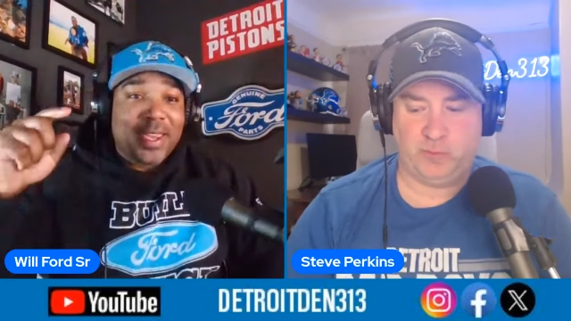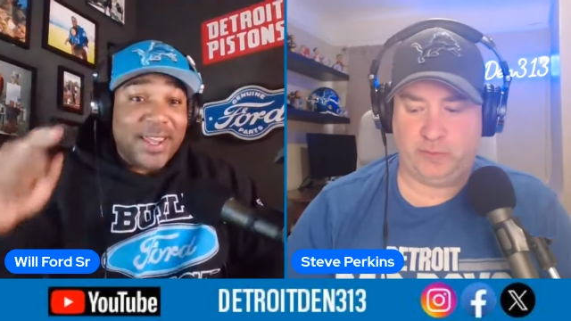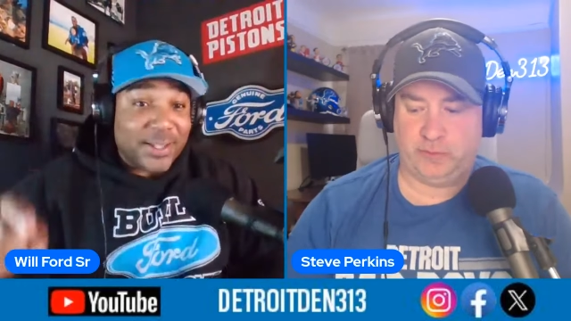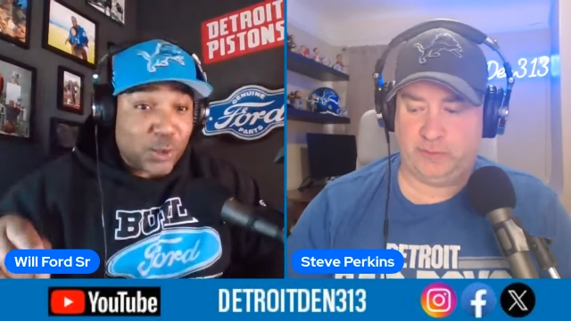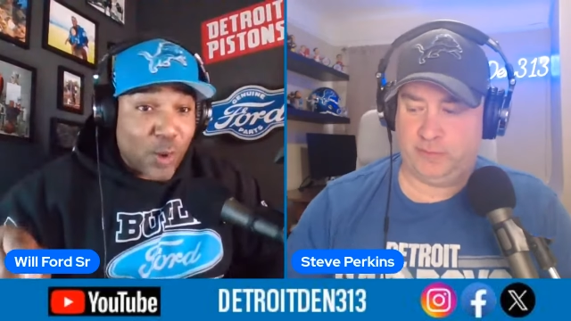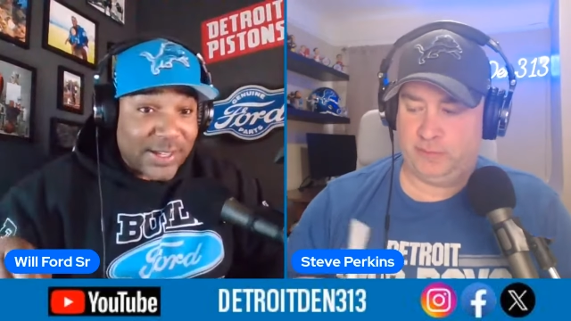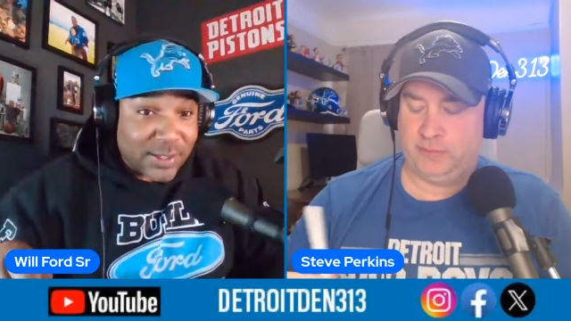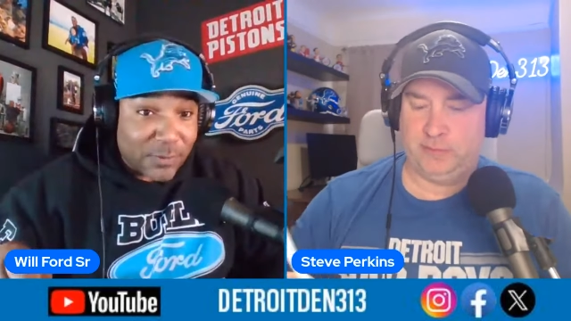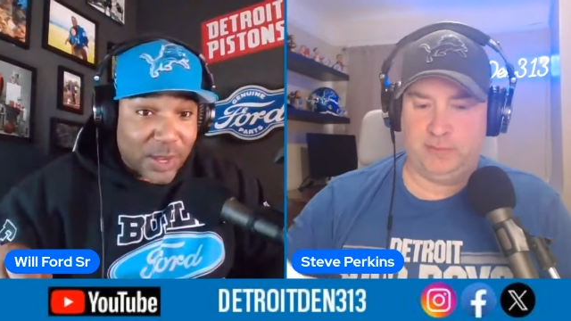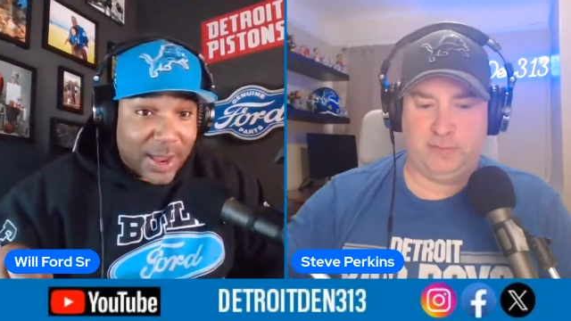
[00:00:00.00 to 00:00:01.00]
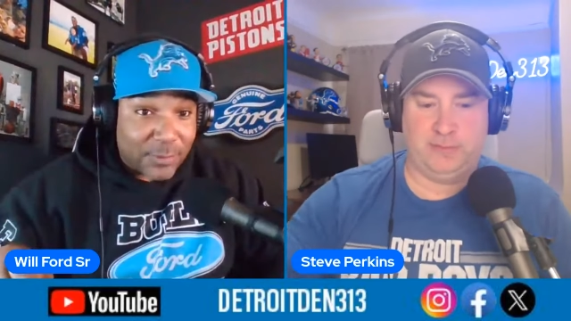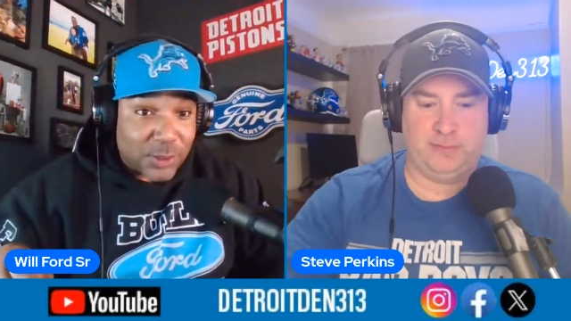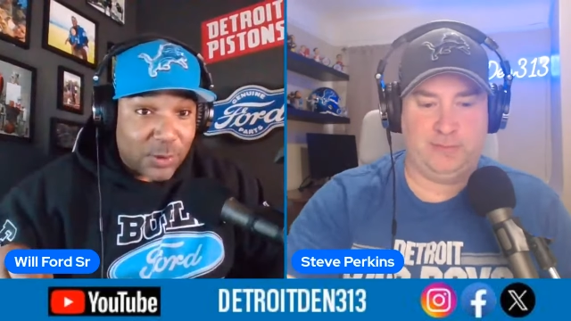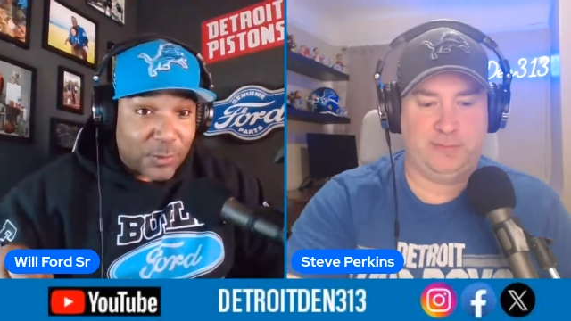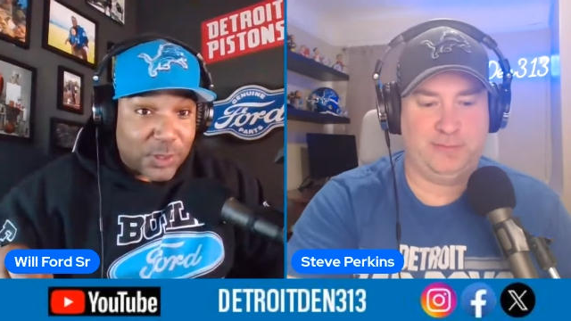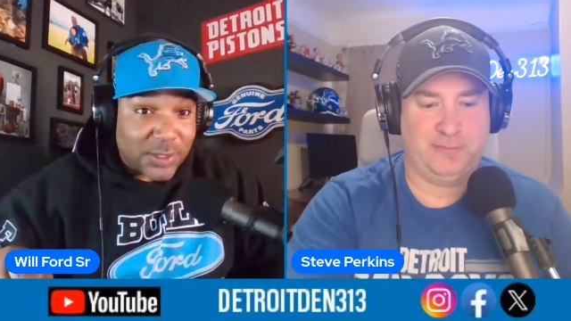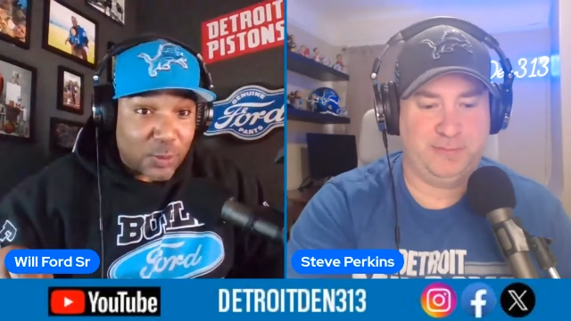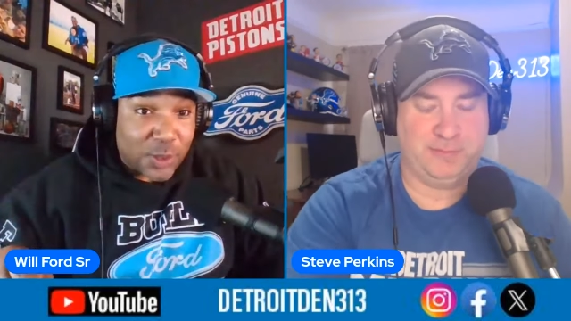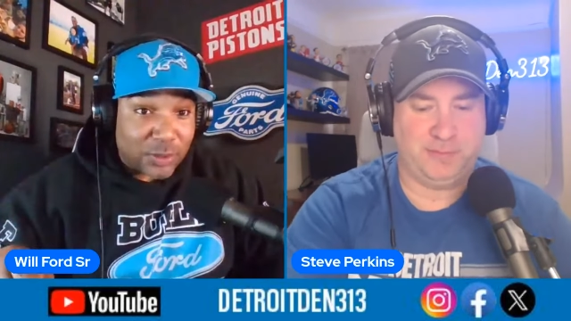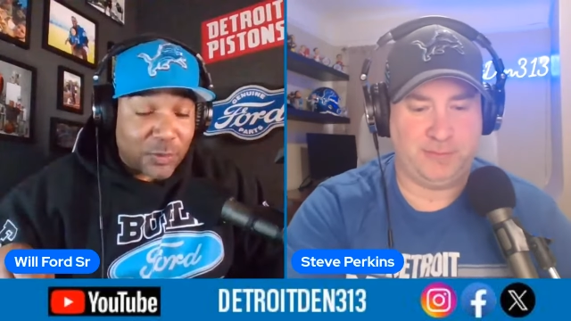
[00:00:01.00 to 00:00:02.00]
Speaker 1: Hit it twice if you have to, if it
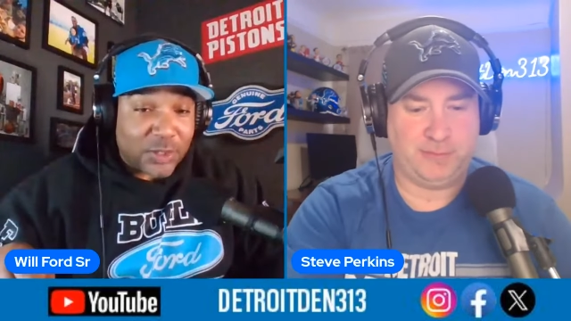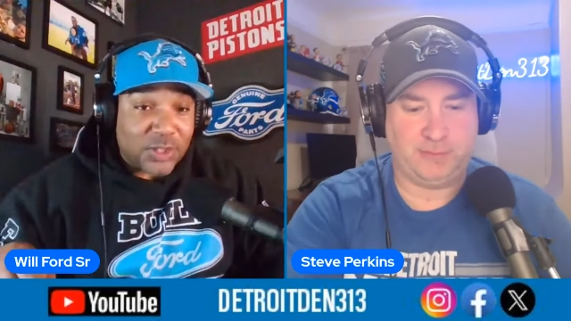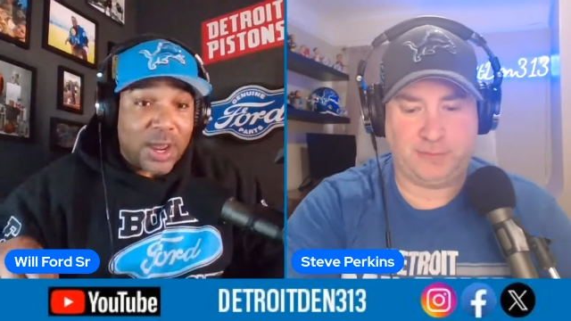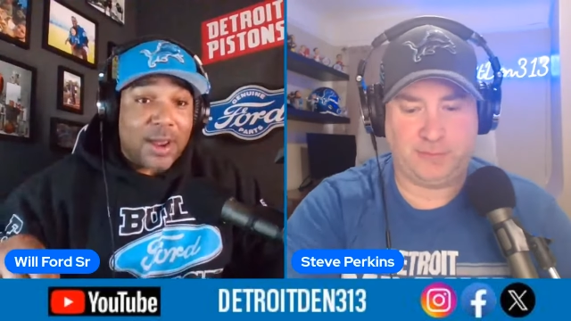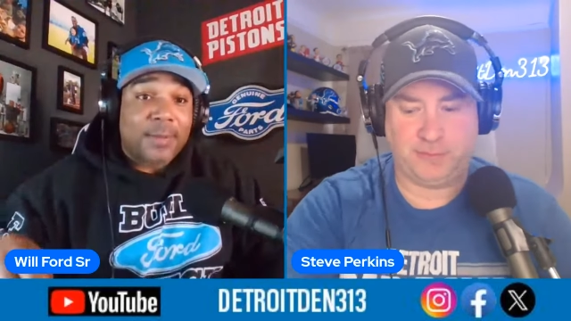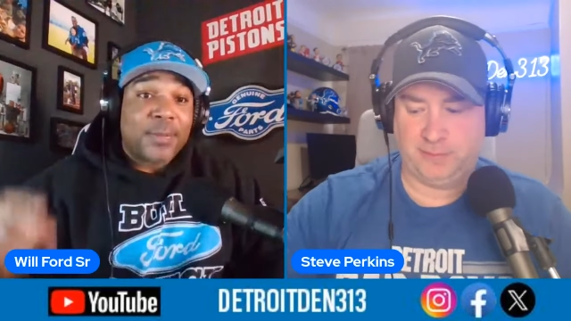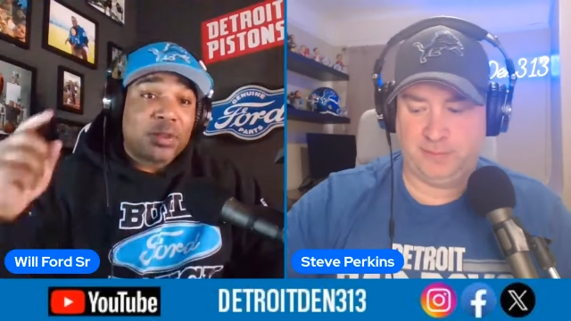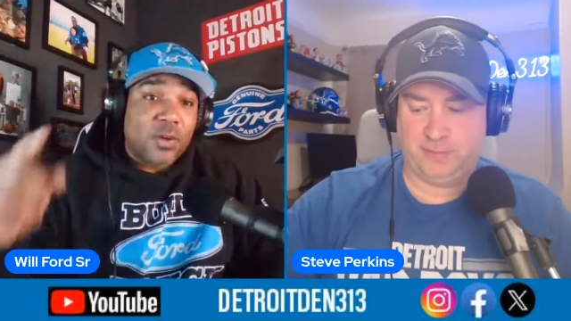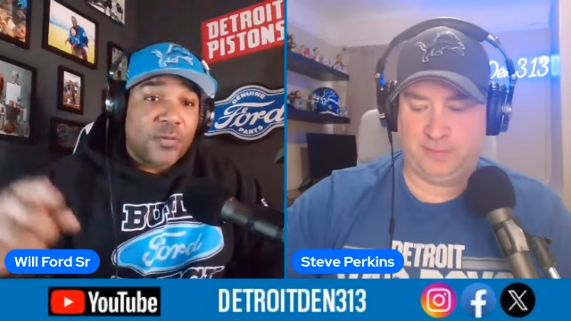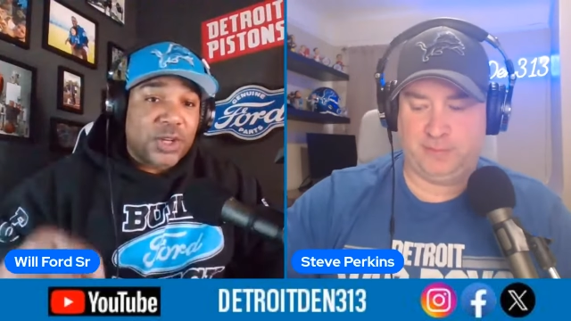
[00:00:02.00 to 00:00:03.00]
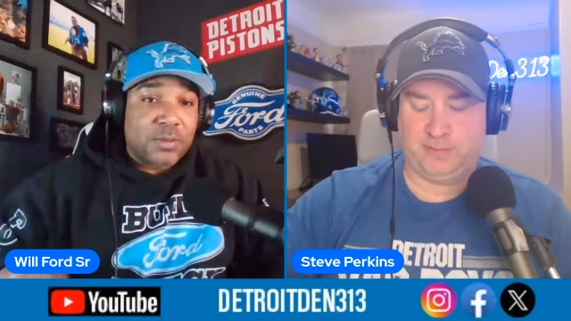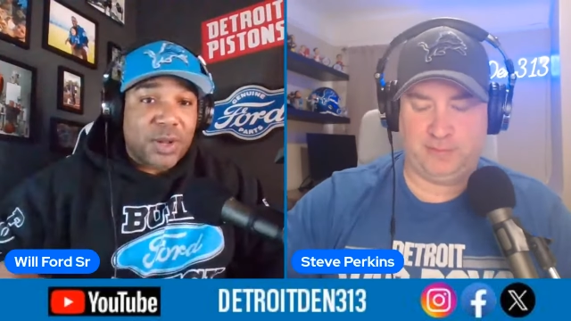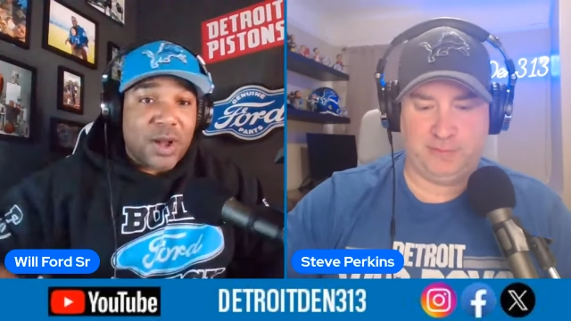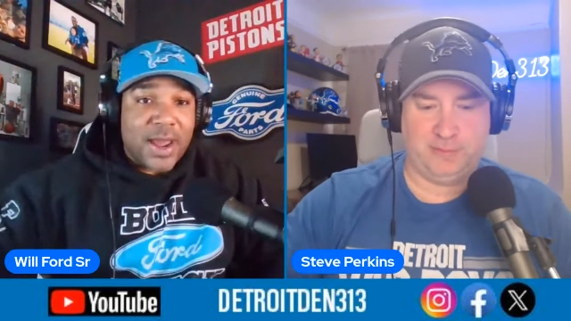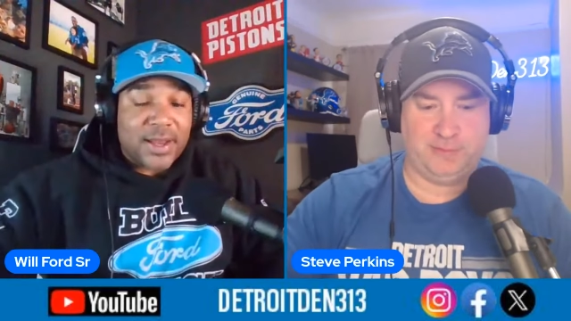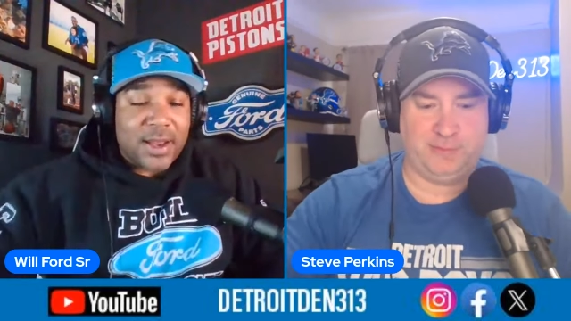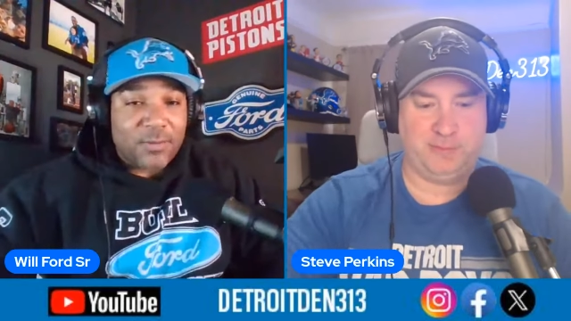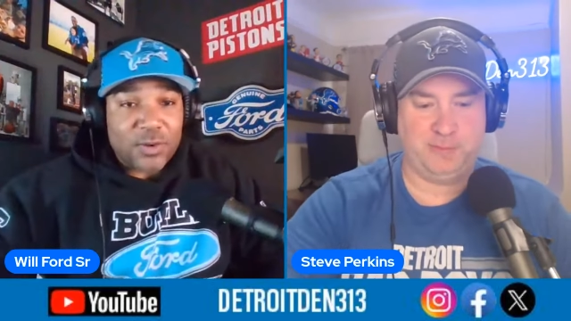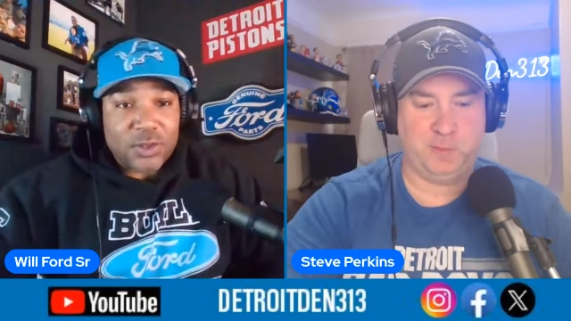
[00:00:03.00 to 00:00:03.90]
doesn't work the first time. Don't forget the bell icon if you,